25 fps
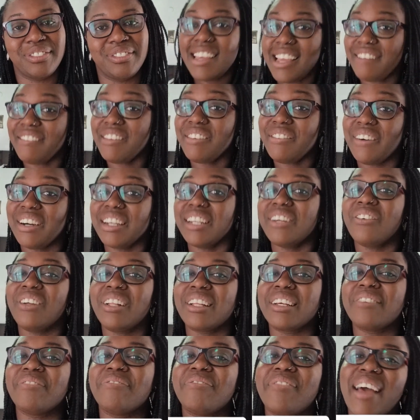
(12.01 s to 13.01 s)
Hey everyone, and
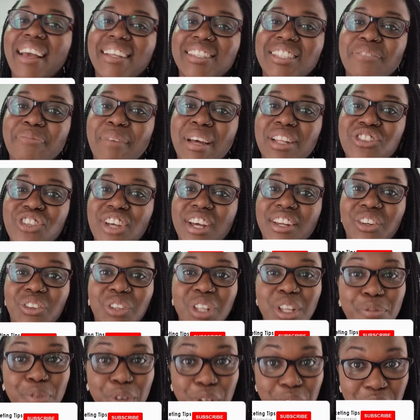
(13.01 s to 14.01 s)
welcome back to my channel.
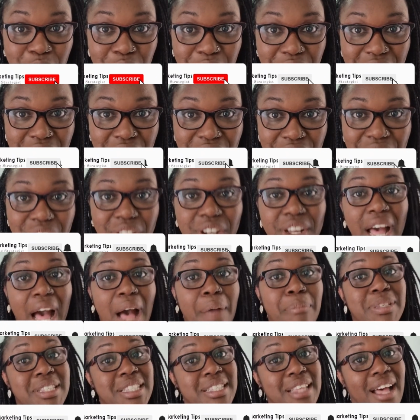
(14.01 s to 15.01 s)
If you're new here,
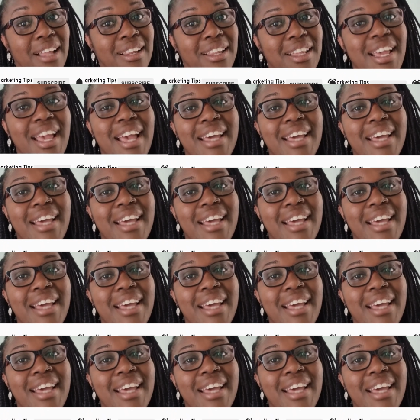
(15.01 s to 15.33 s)
I'm Sally,